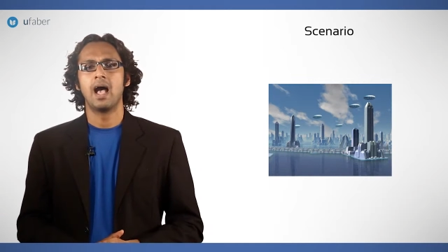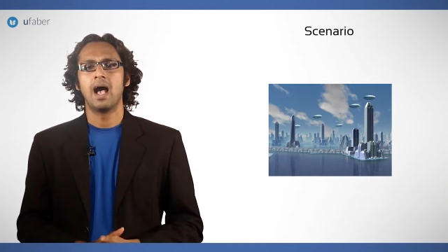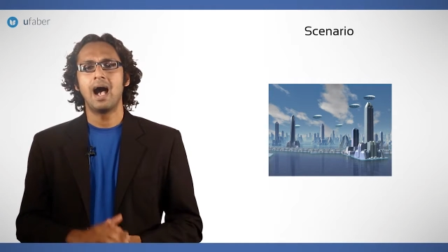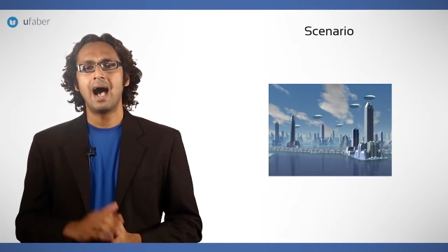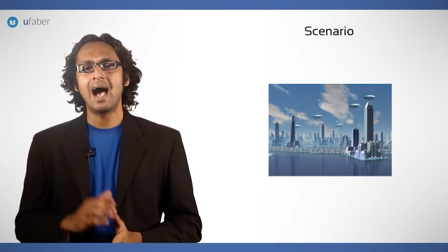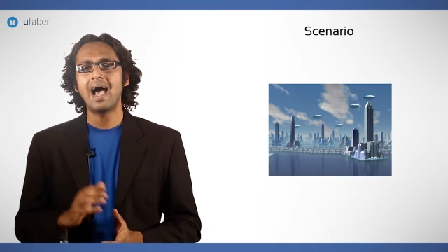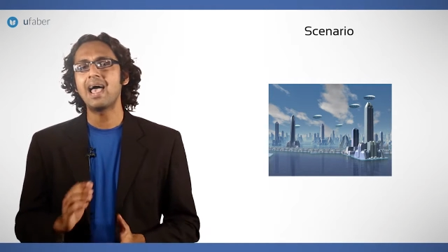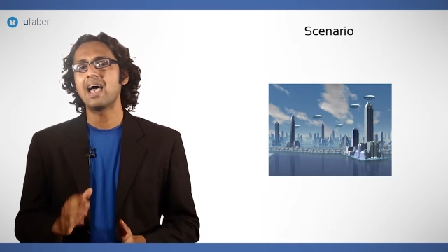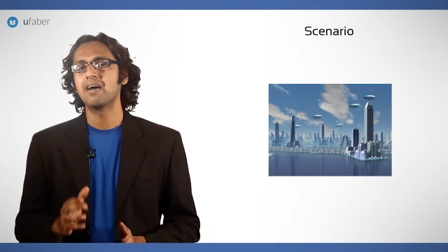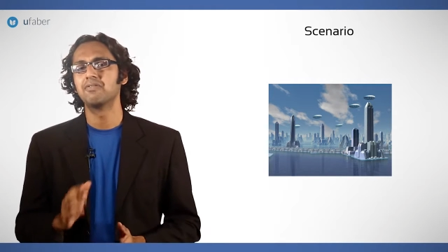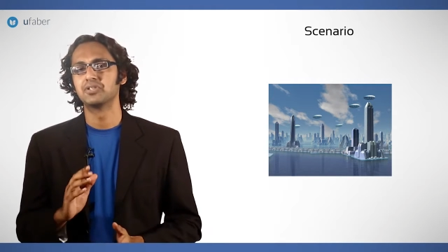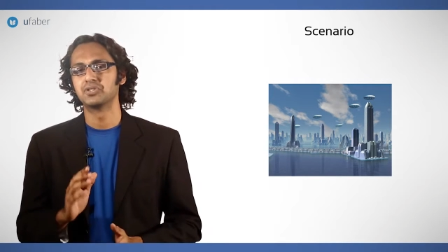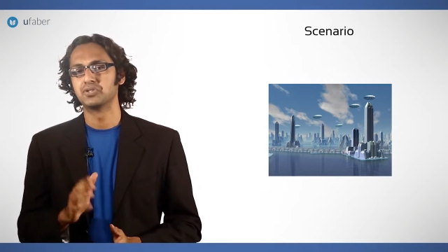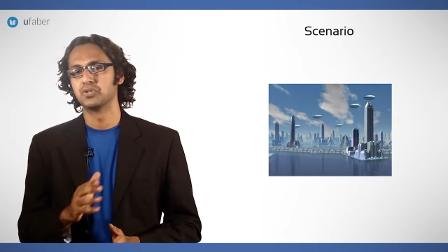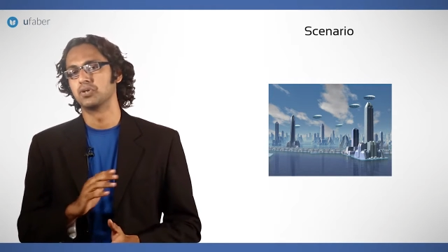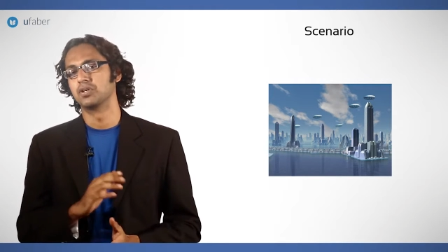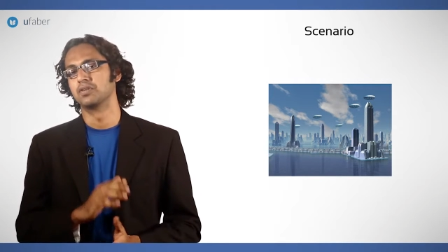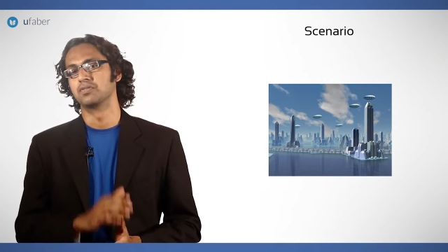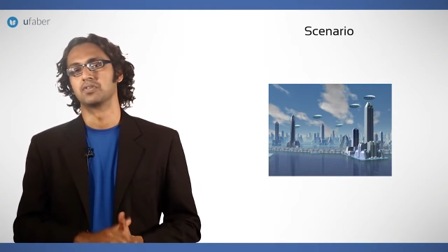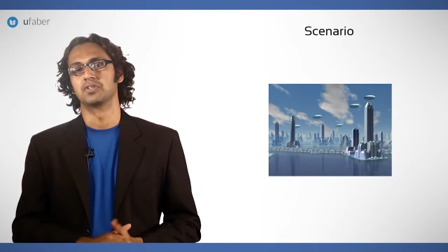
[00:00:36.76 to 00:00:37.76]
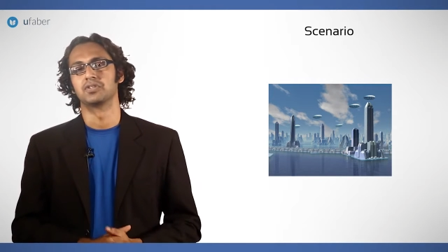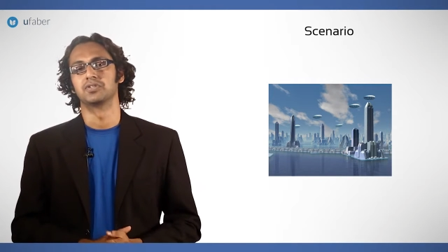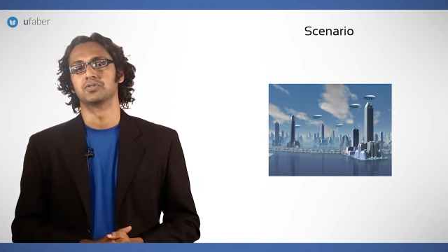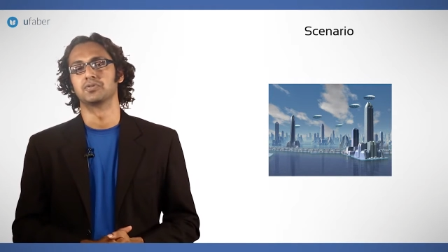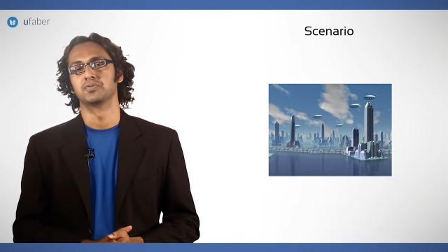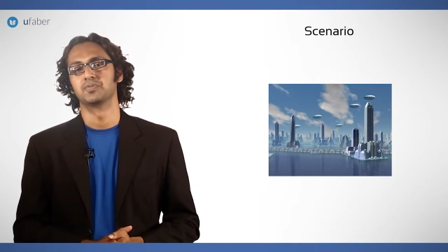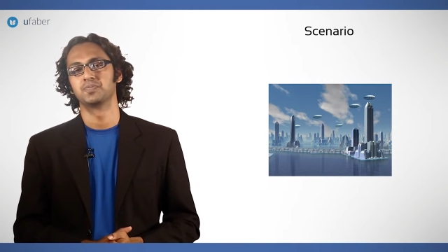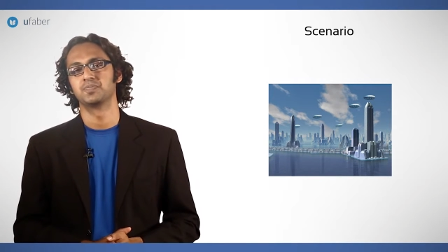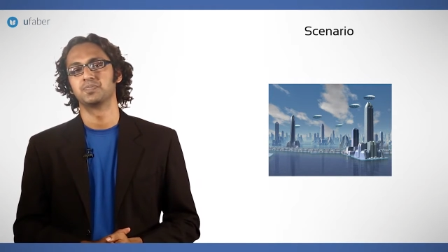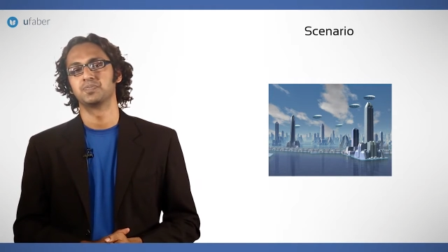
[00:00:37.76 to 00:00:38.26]
I have a story for you.
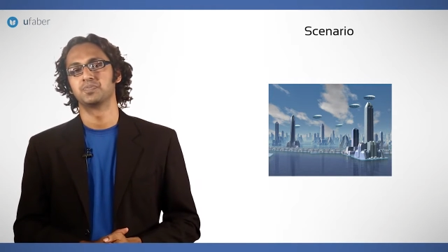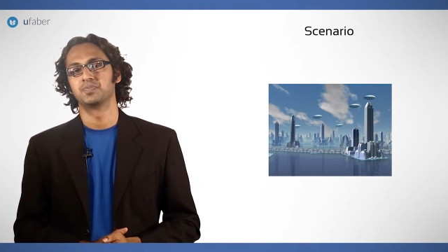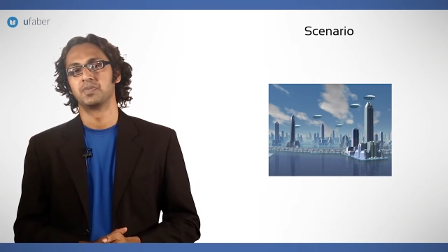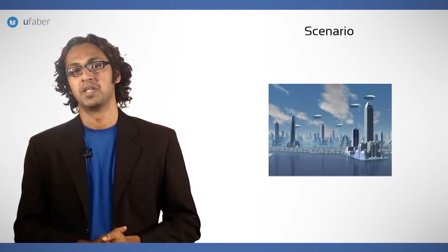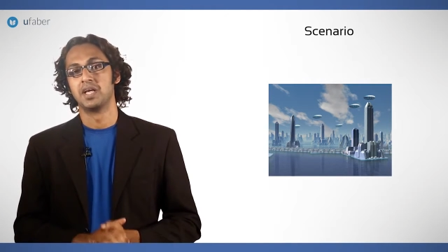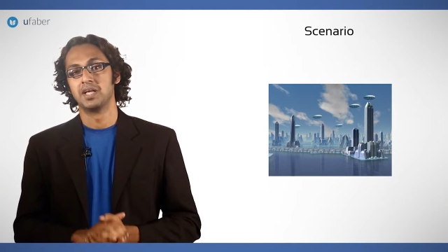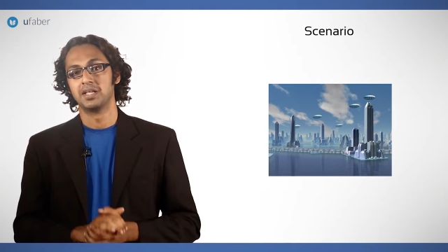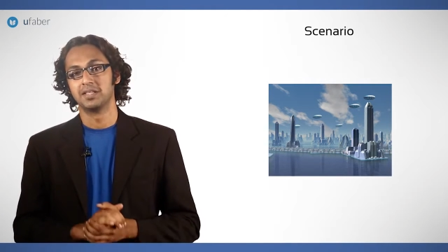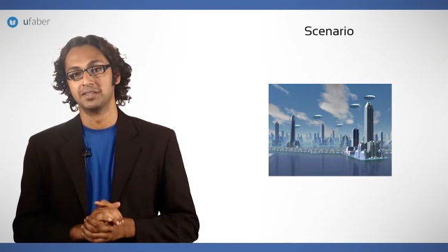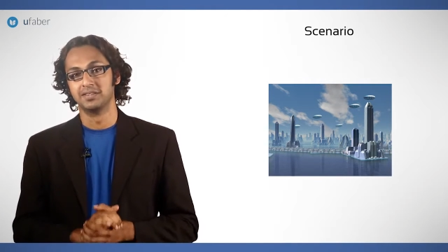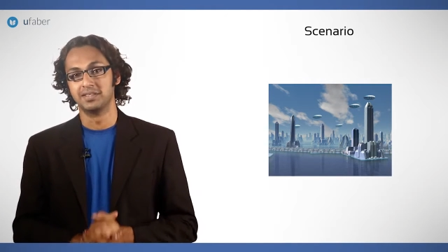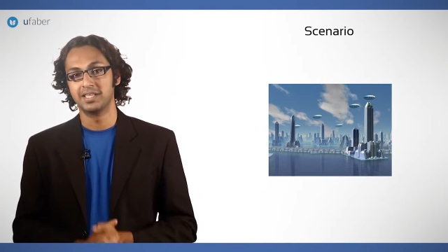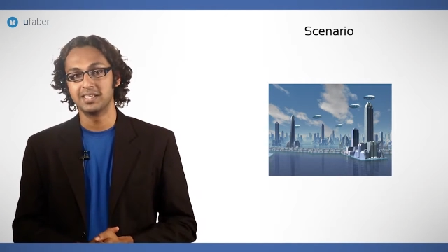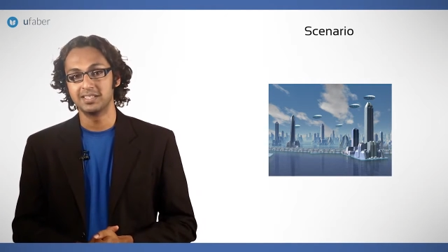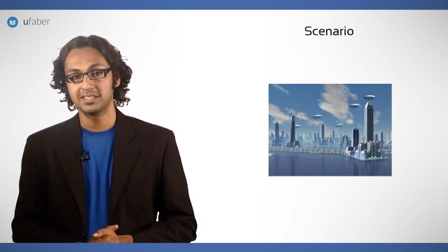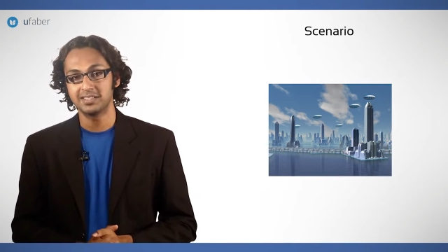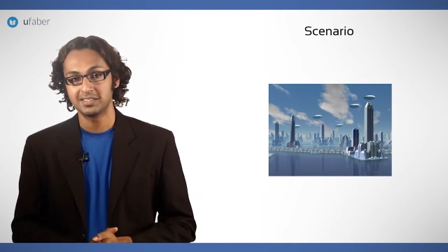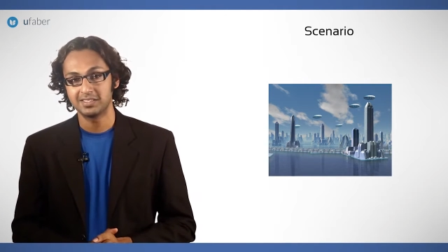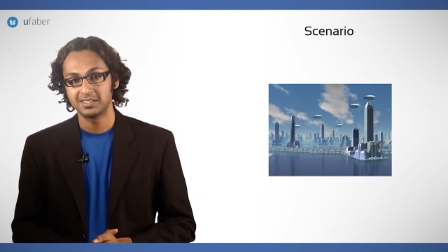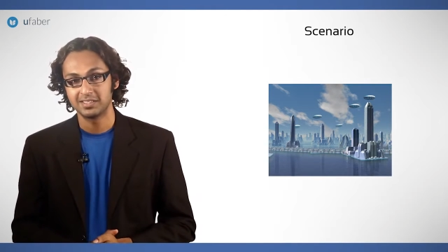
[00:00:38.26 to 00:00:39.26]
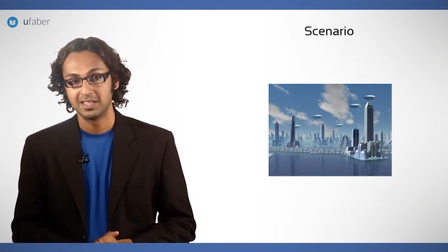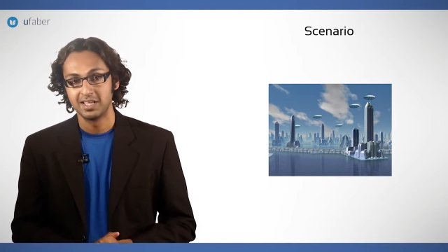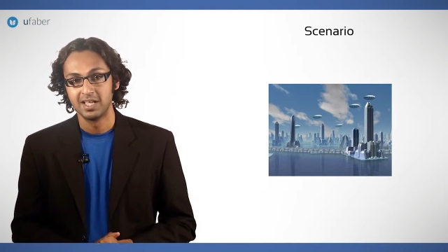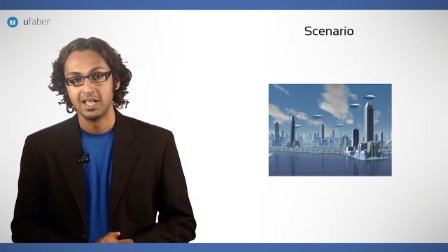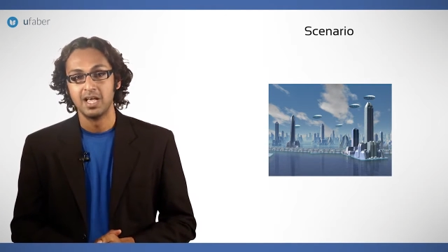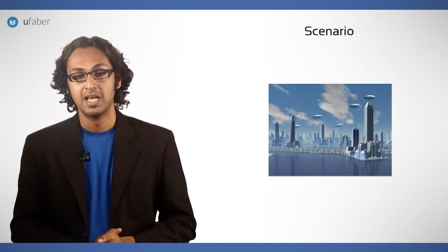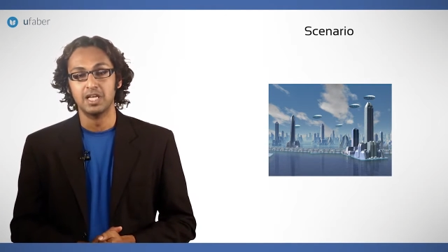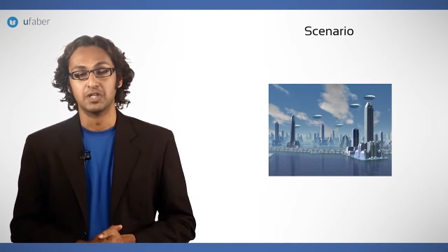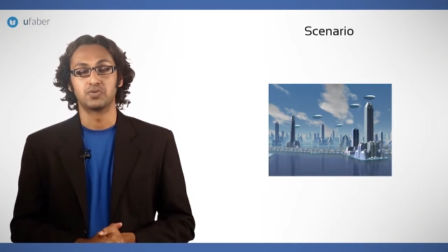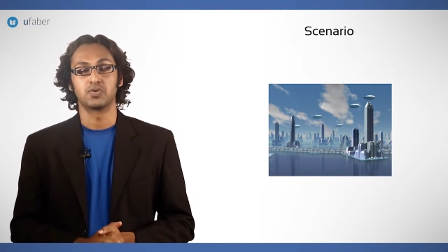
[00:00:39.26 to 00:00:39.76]
This
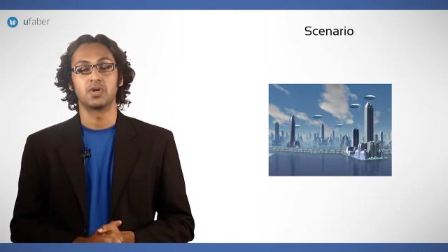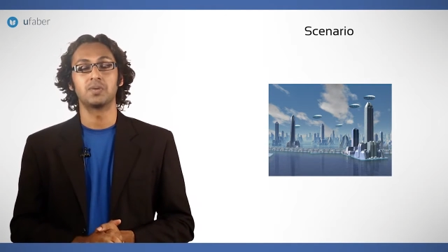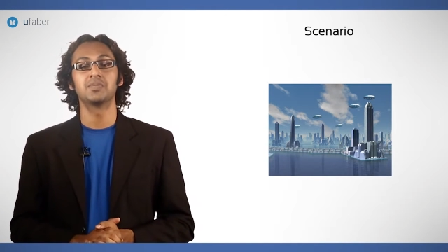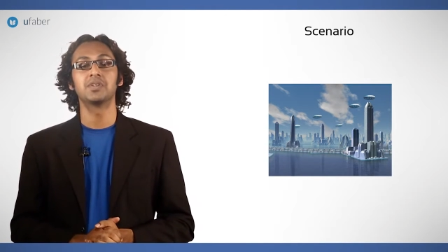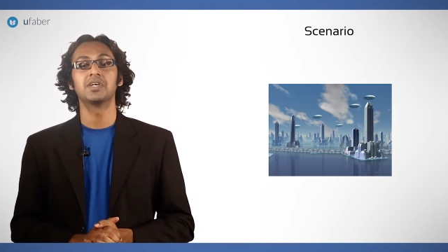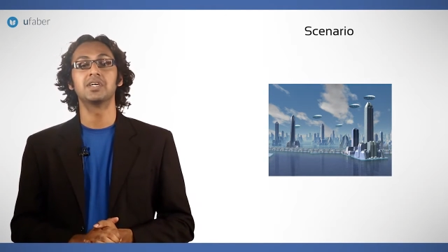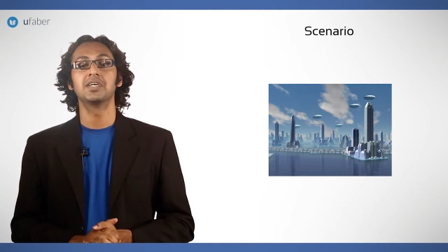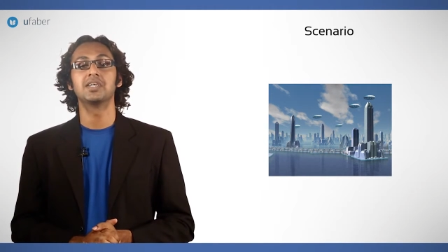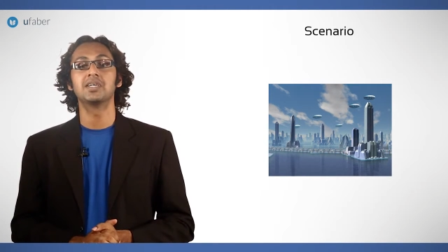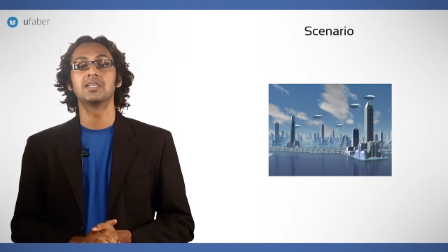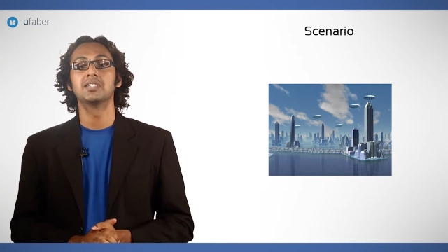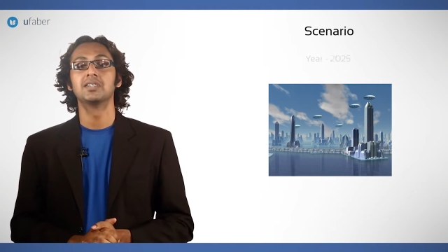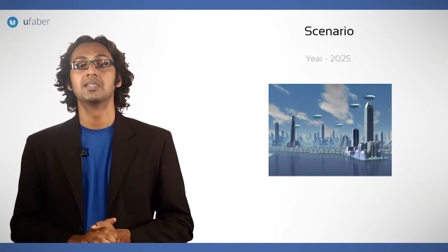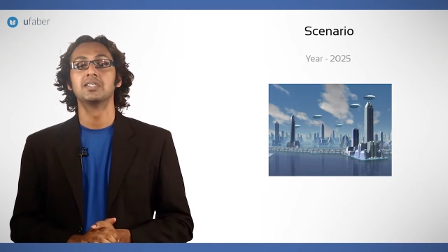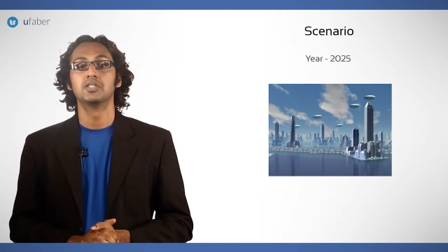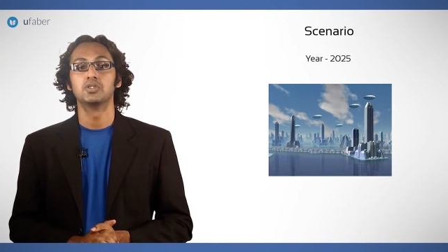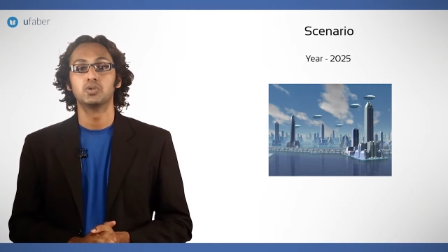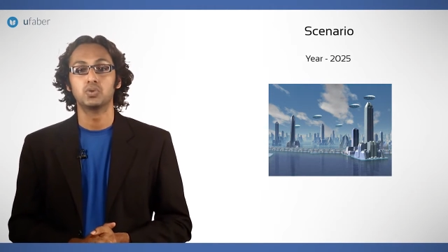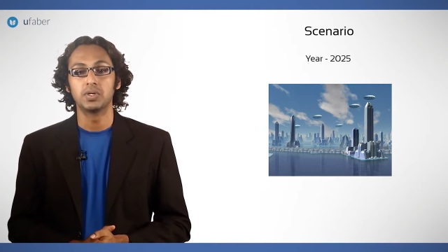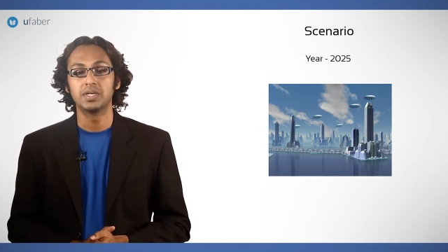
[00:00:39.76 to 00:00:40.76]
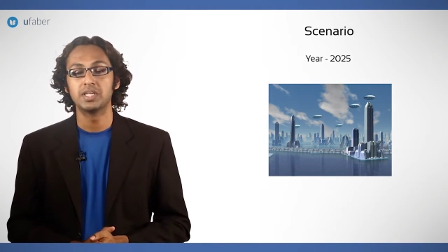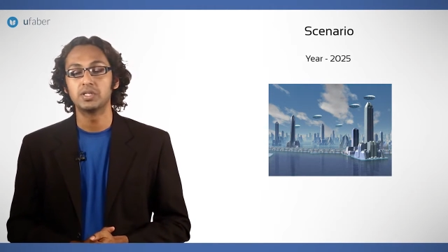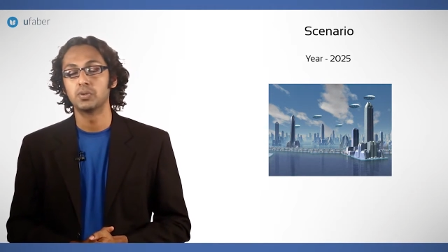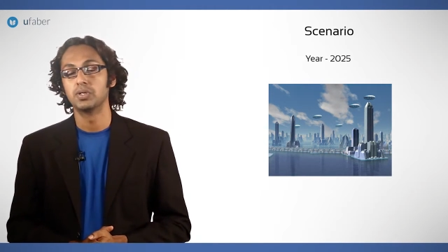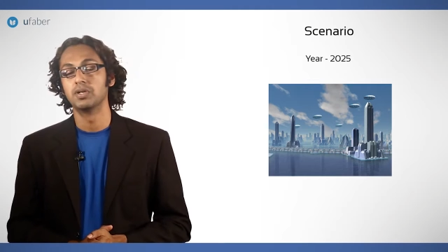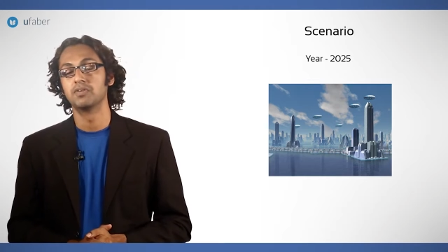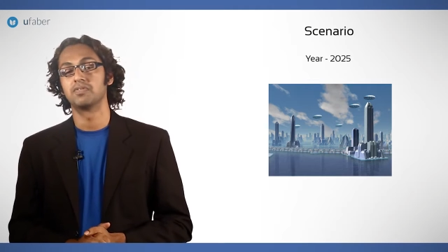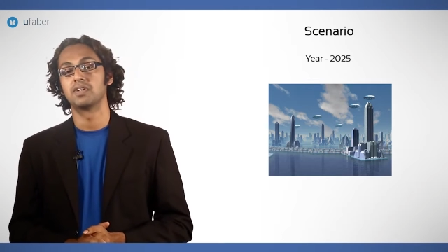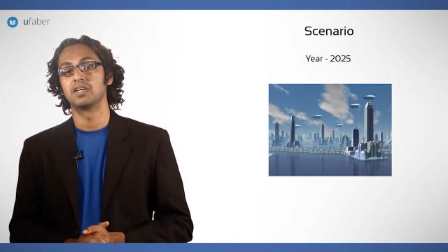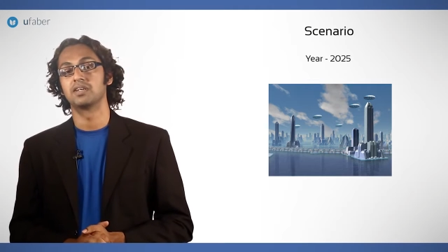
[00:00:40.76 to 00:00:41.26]
is from the year
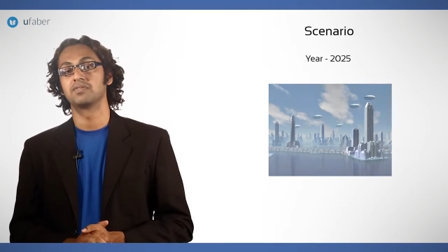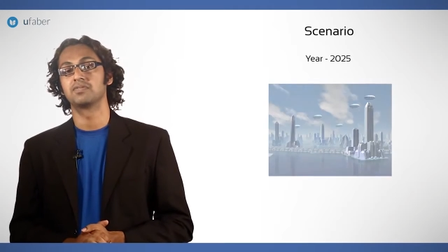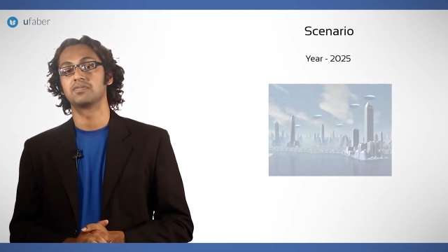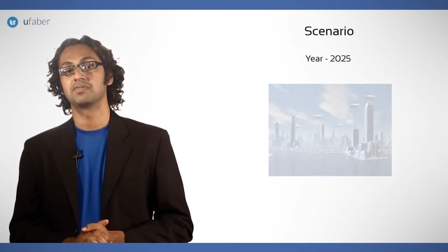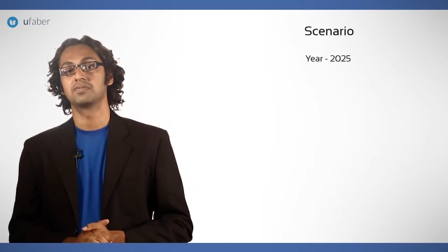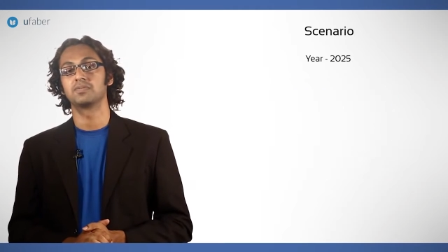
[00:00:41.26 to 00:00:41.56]
2025.